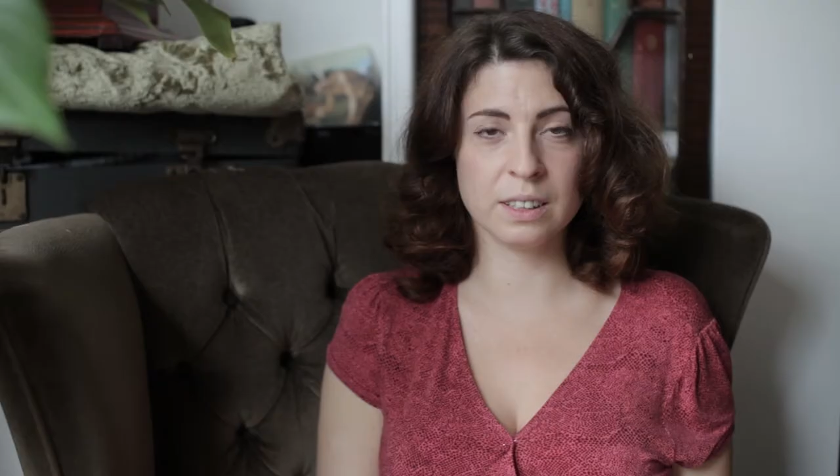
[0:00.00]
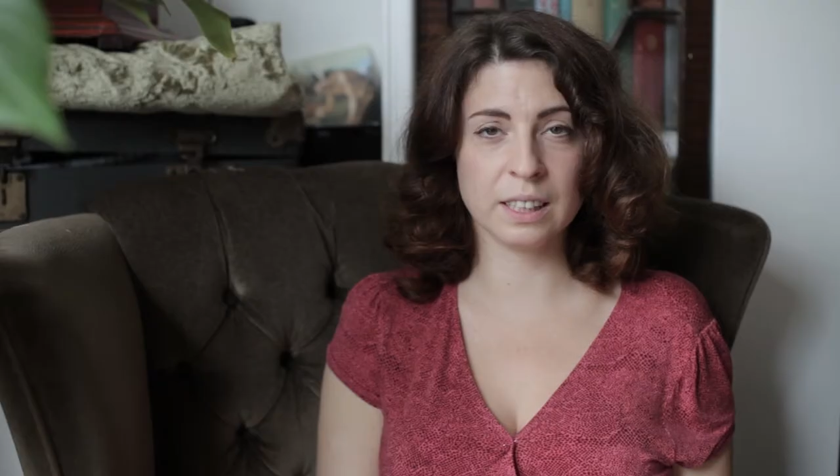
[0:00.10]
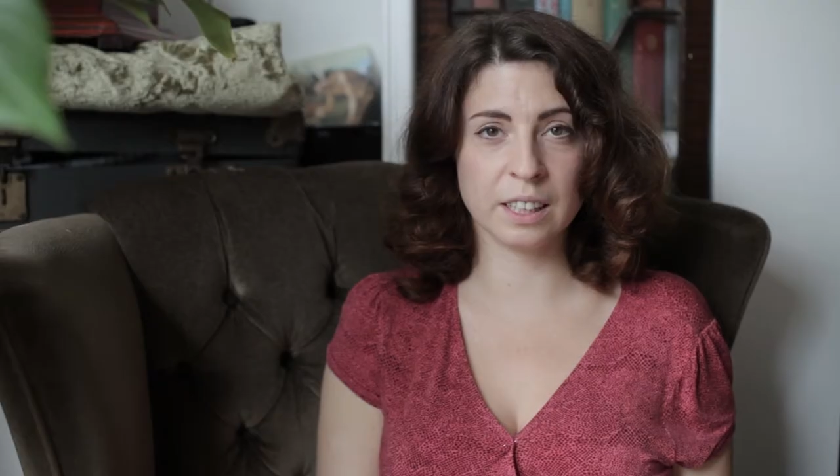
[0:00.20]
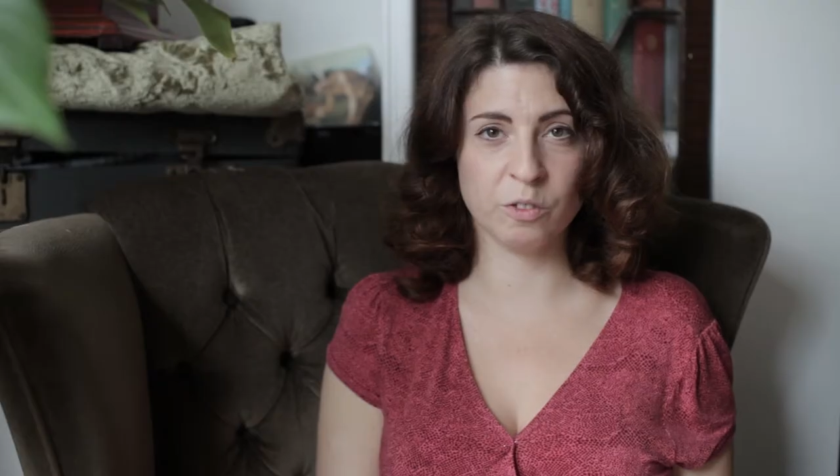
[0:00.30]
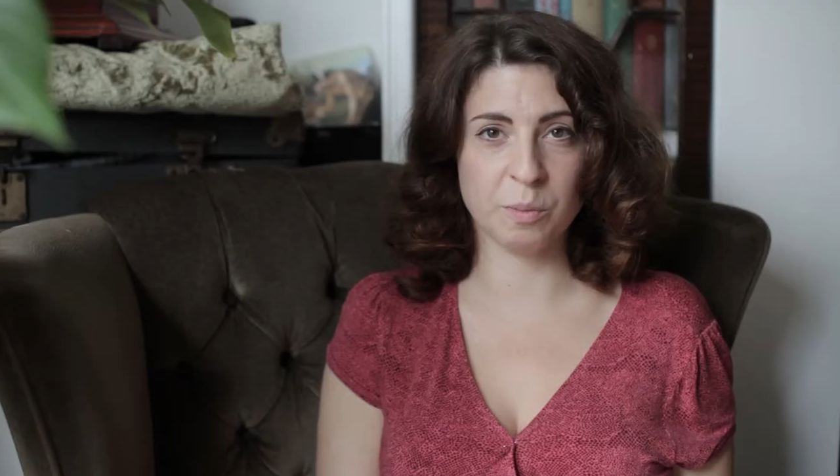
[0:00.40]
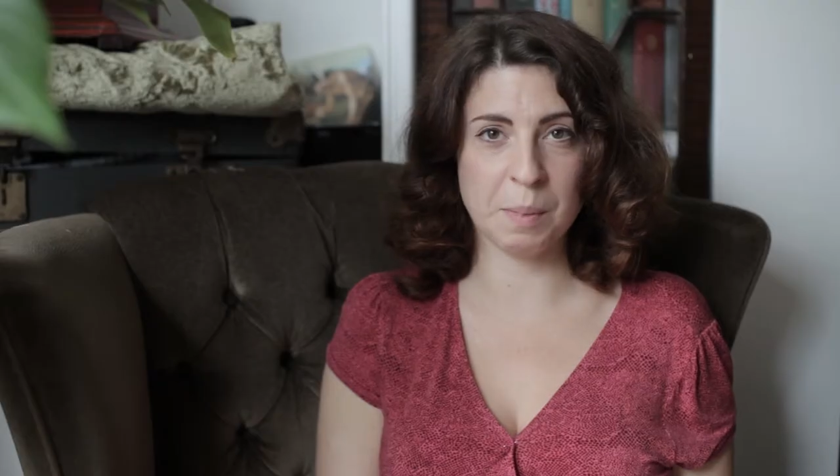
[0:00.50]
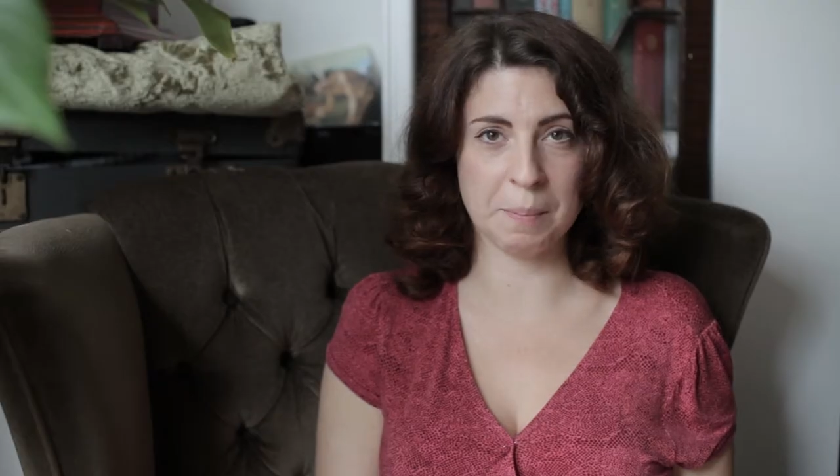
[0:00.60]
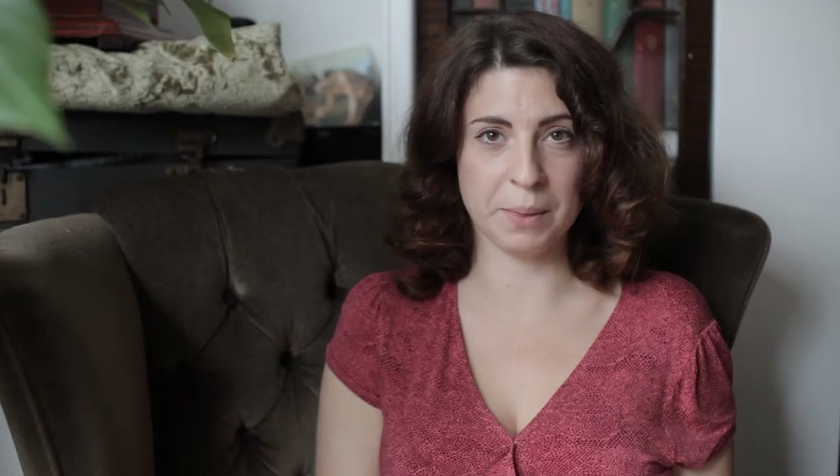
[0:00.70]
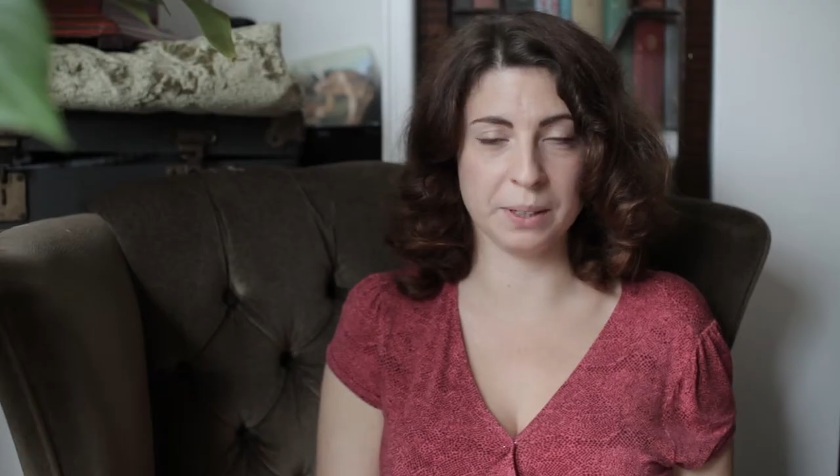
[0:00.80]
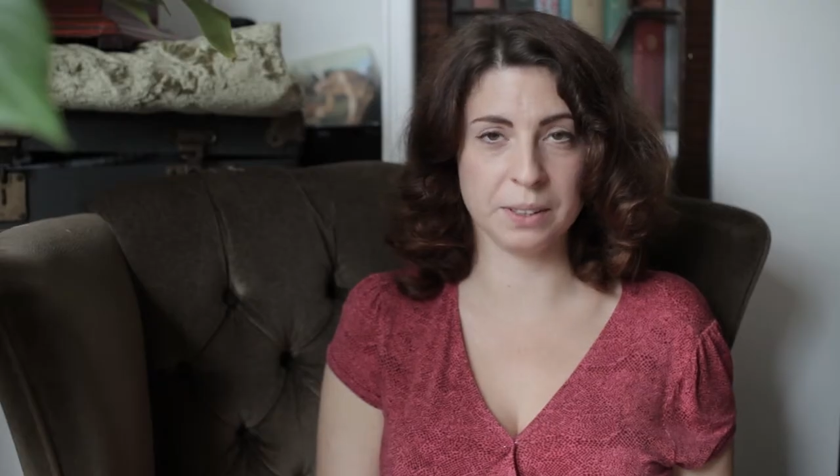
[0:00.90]
as I can
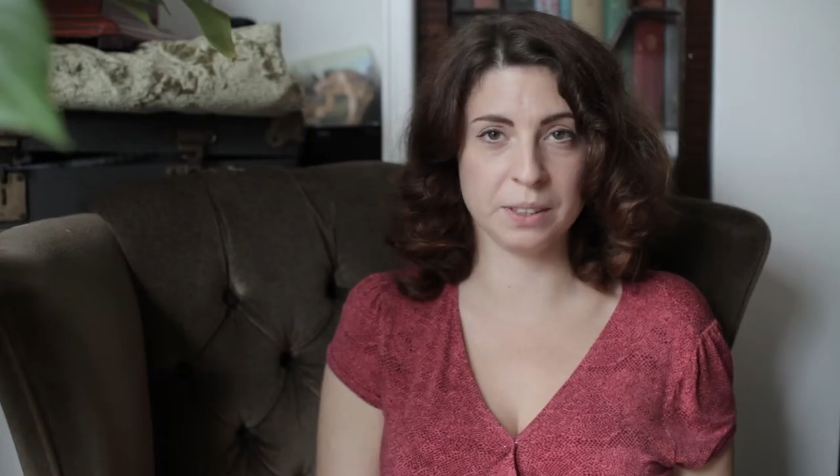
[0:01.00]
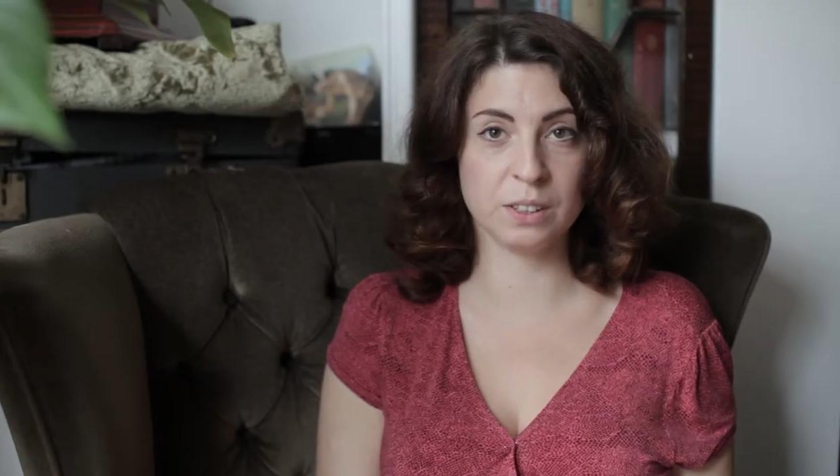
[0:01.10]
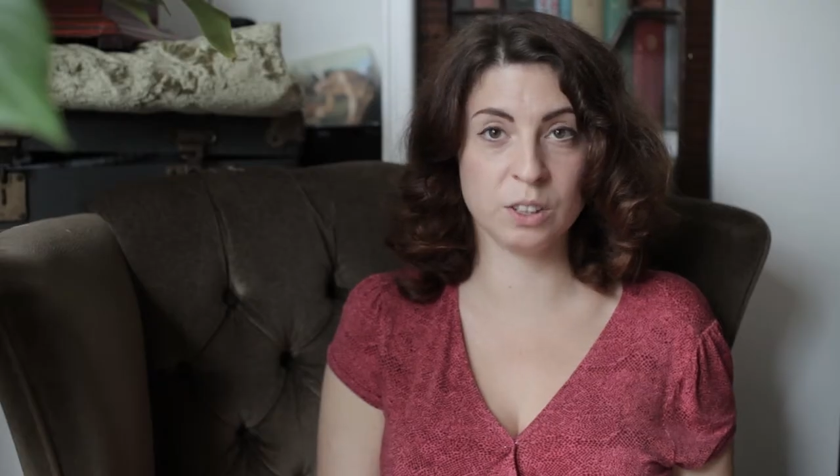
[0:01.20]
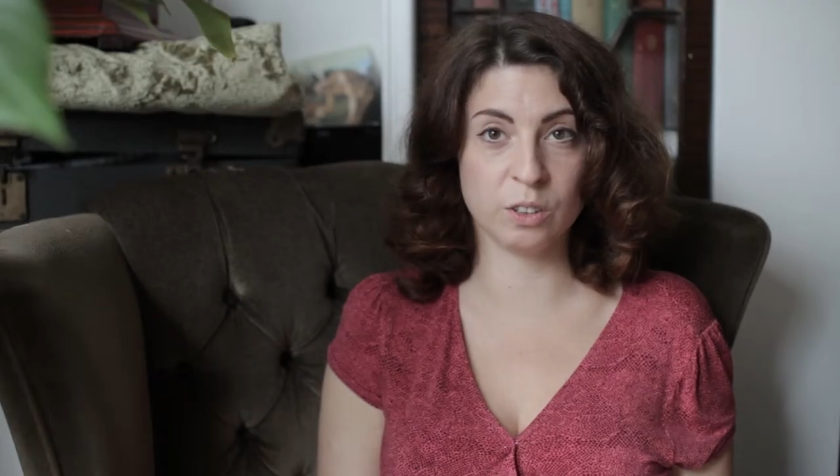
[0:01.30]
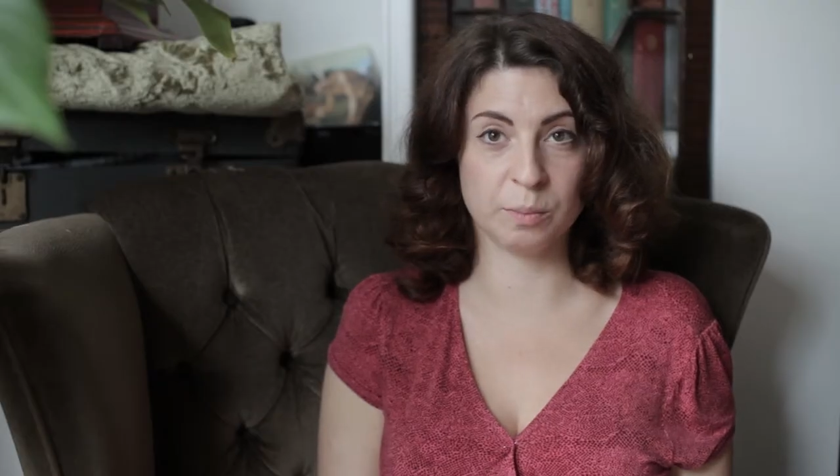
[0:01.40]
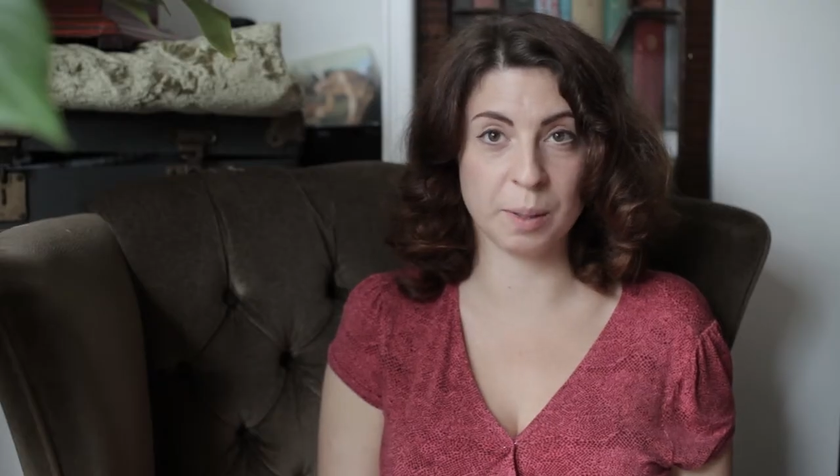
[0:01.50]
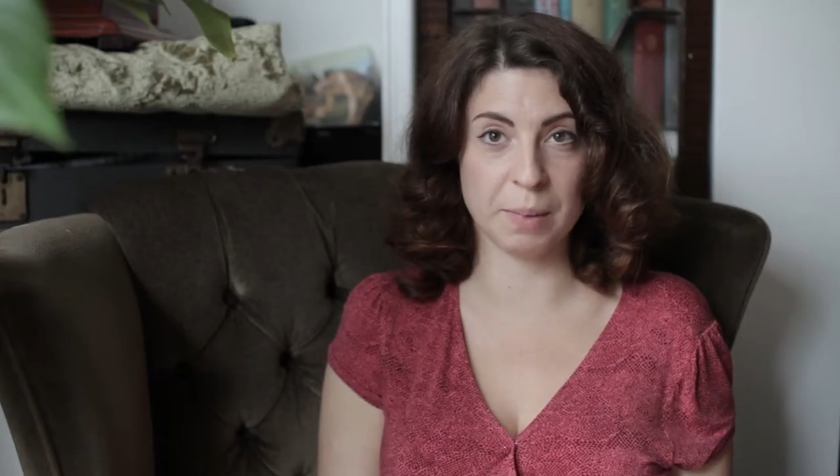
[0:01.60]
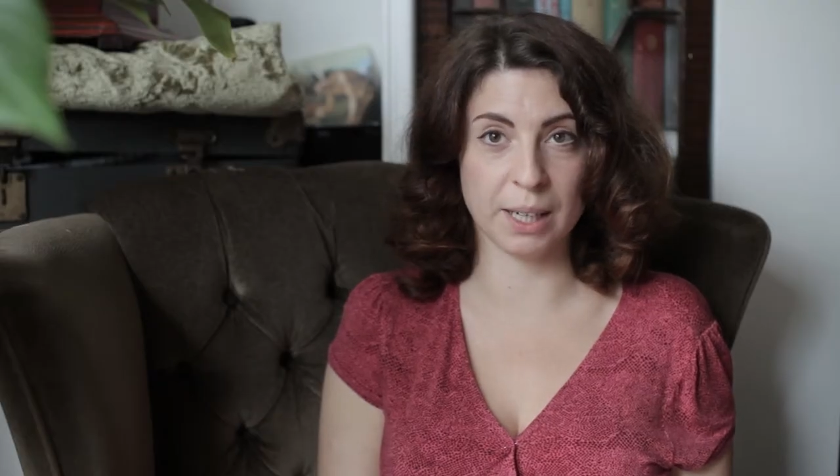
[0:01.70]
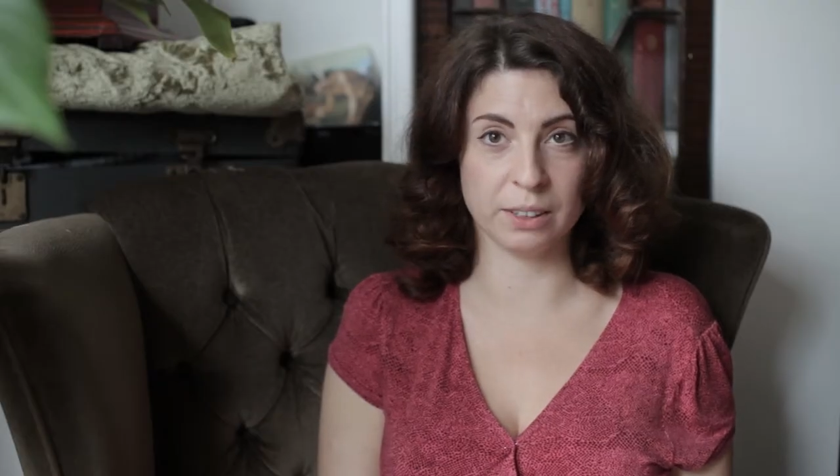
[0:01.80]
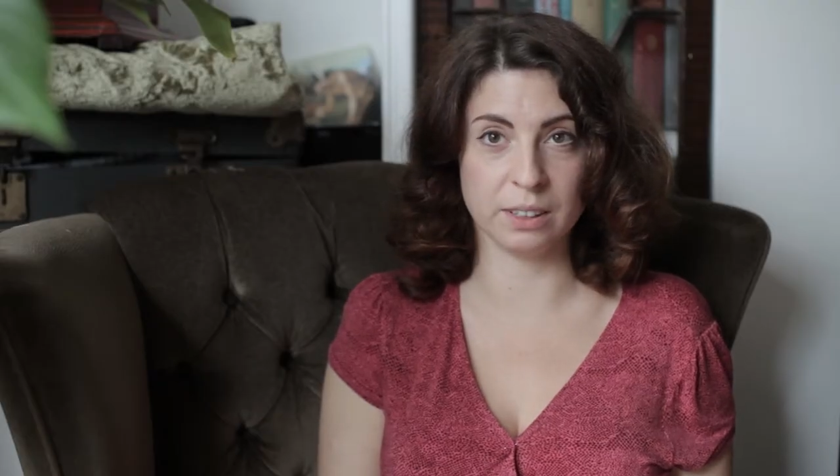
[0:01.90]
remember, another two of my
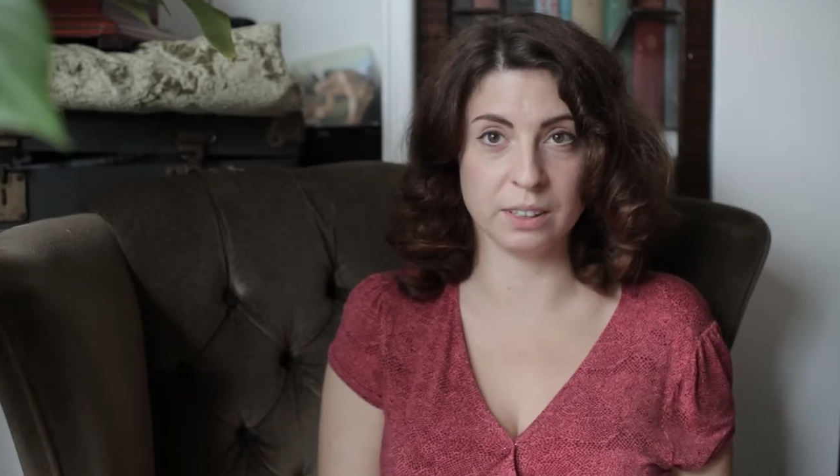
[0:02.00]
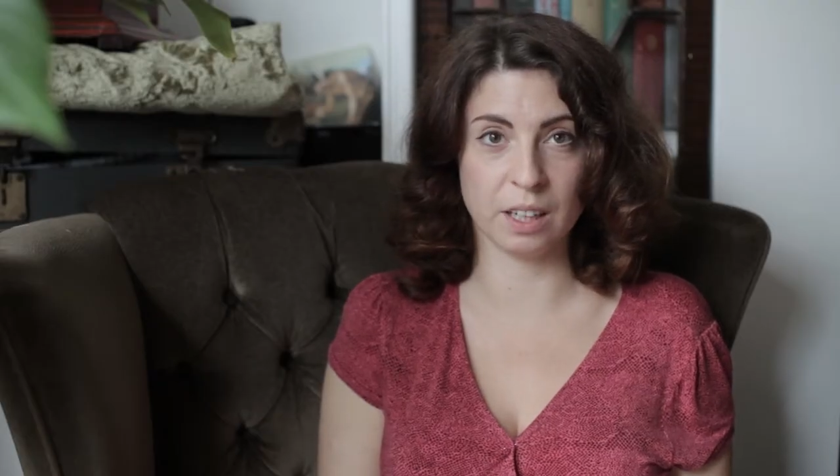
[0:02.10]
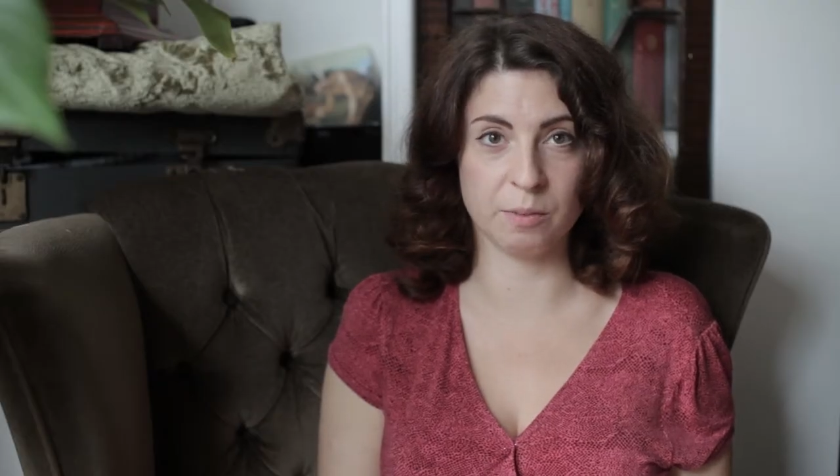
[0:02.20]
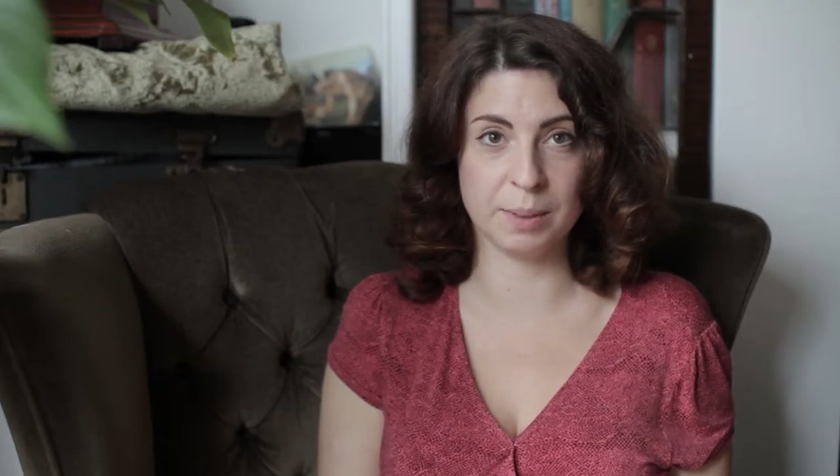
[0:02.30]
passions have